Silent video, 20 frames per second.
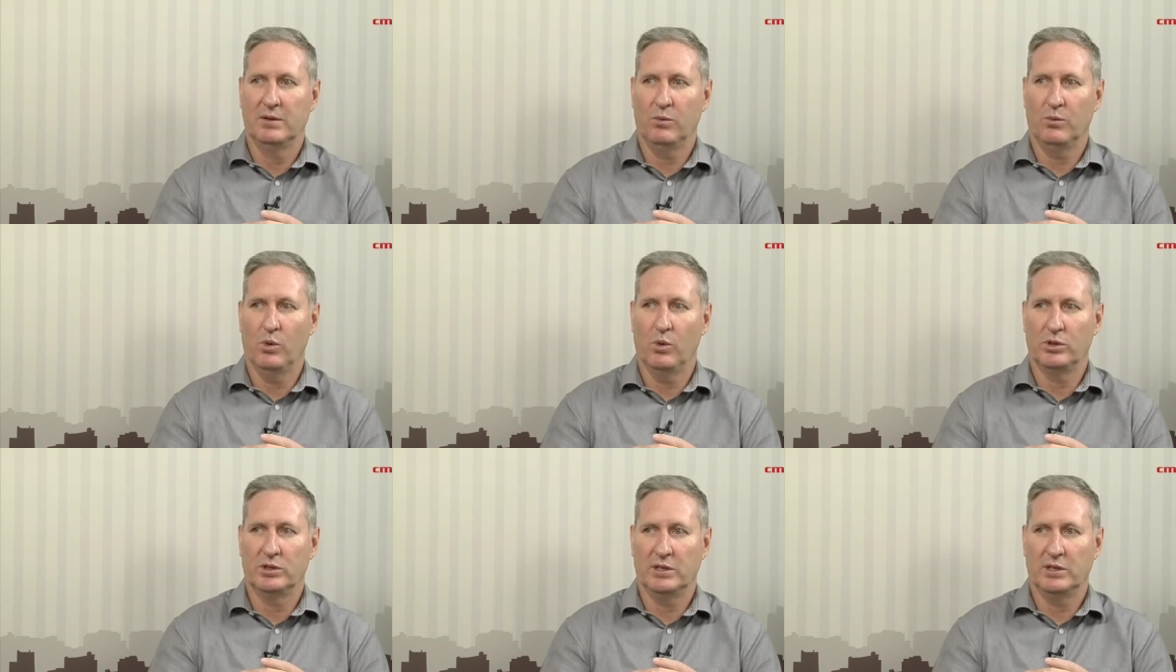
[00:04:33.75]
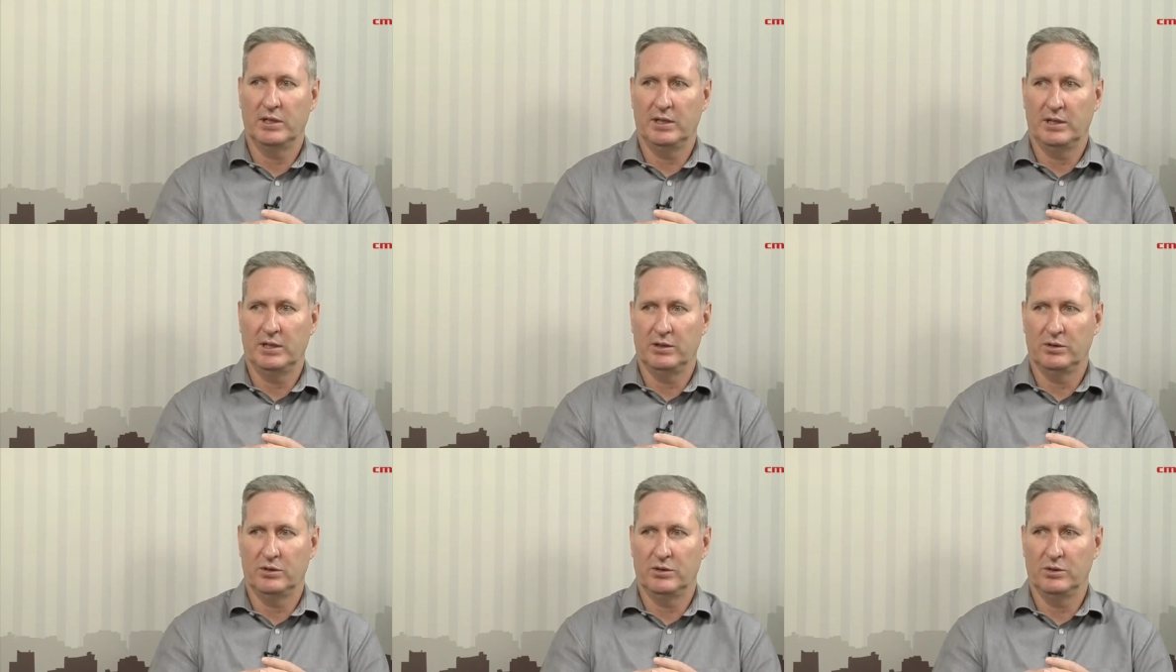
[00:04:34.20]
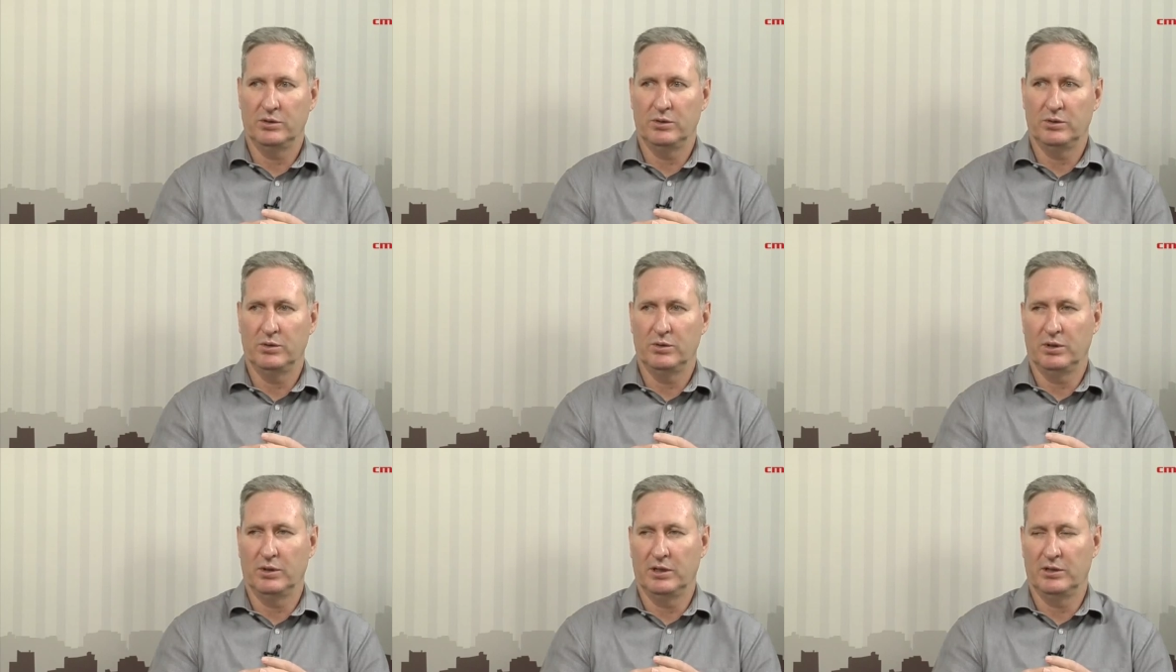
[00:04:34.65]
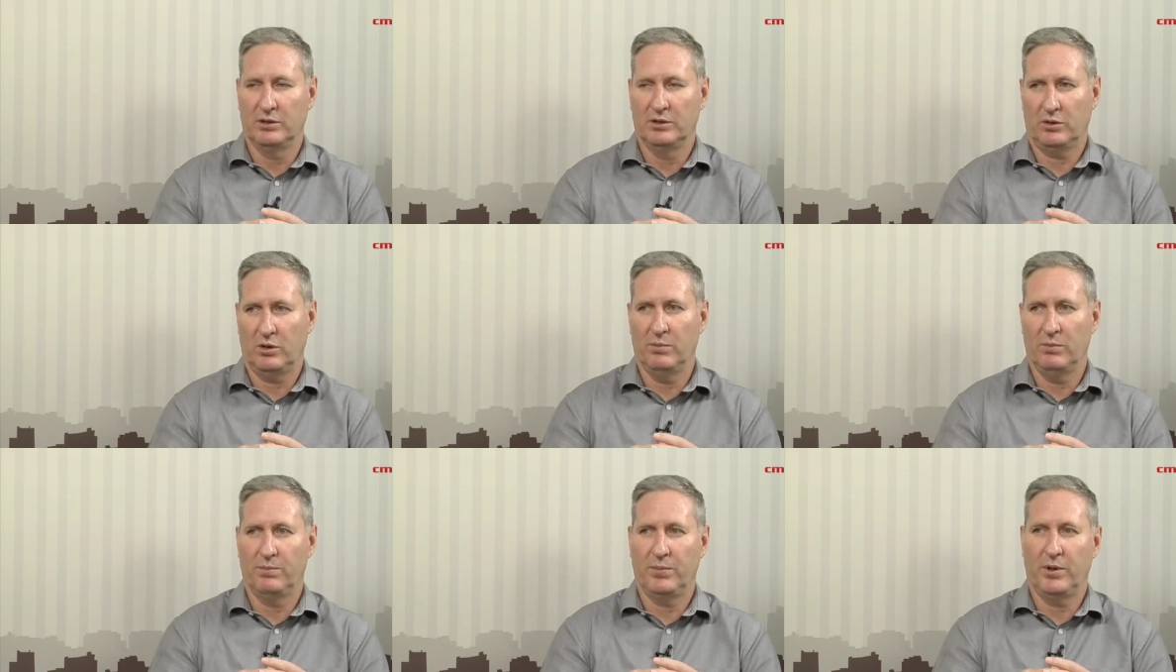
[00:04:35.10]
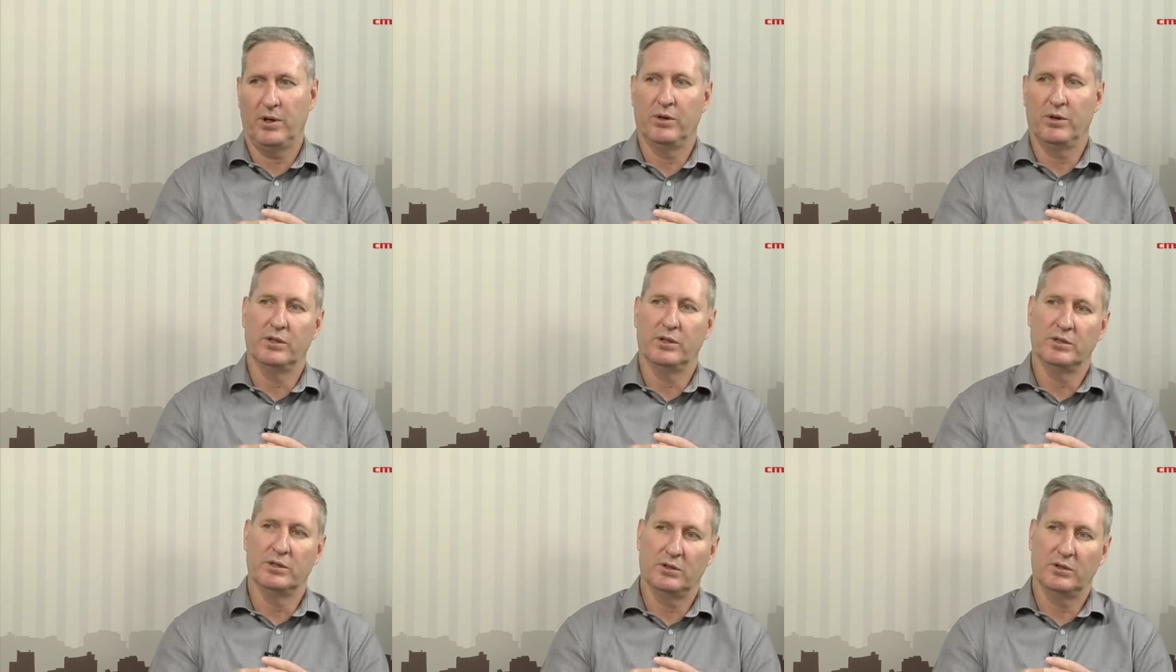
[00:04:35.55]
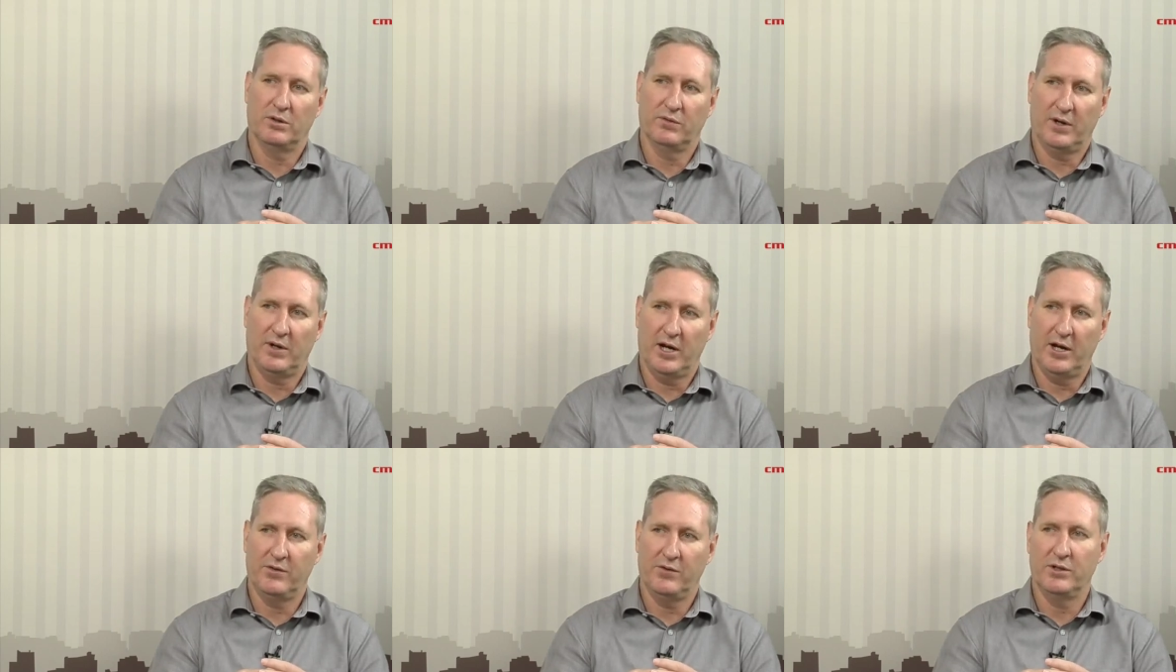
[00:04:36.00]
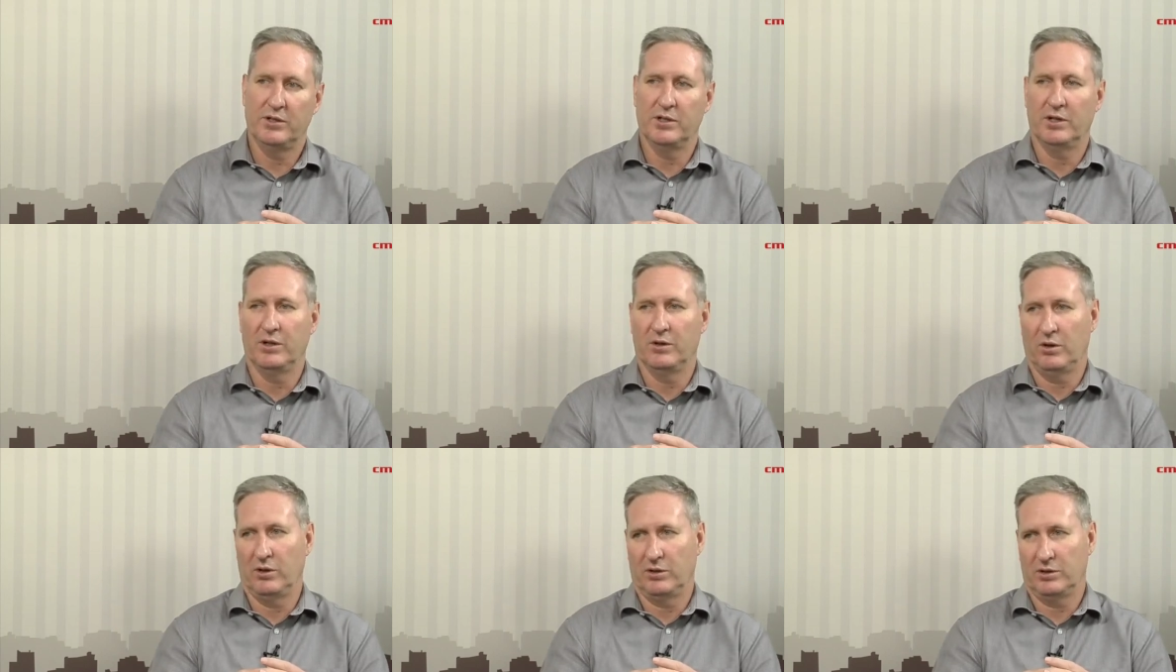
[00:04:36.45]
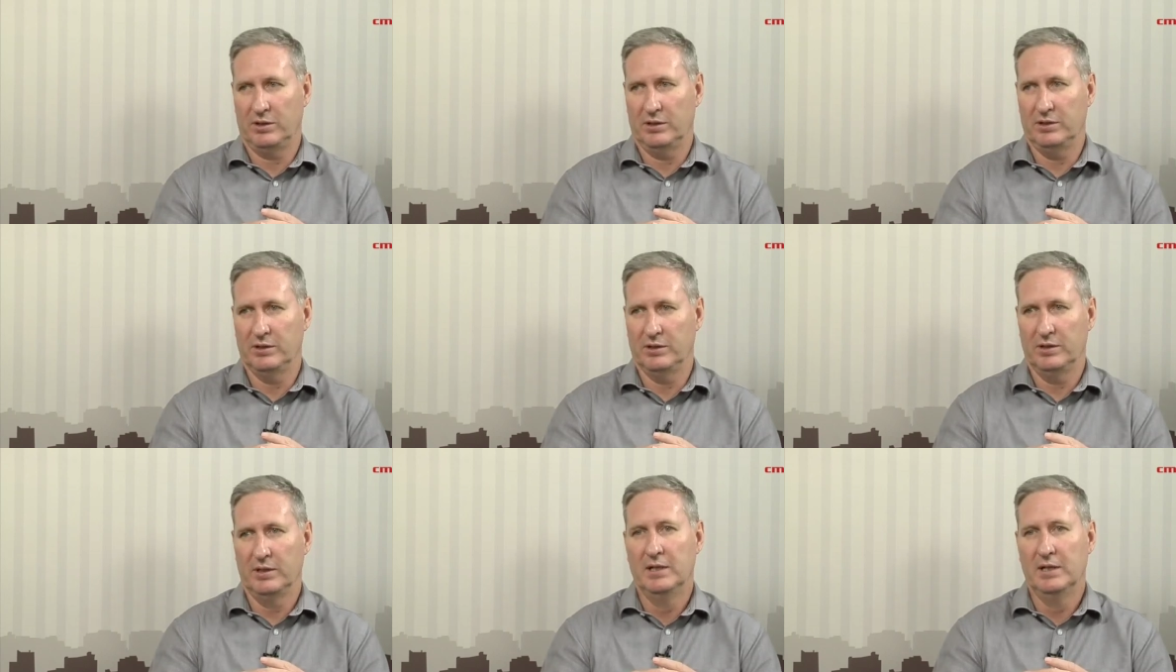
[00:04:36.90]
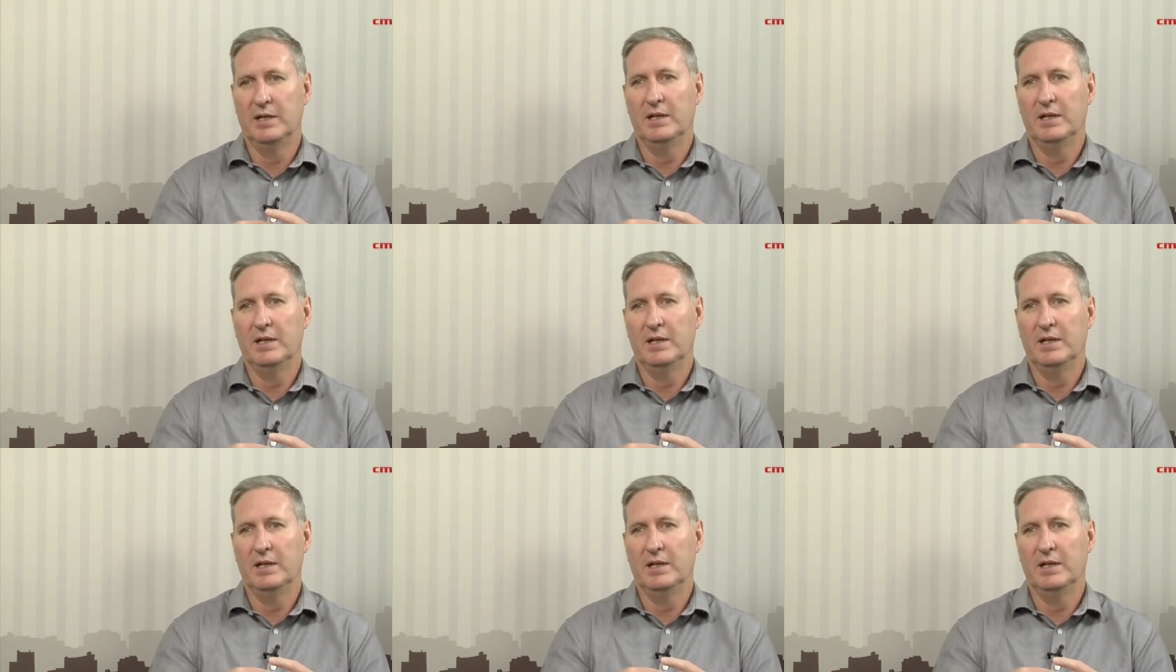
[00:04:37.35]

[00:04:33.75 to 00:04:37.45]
water into its component of hydrogen and oxygen,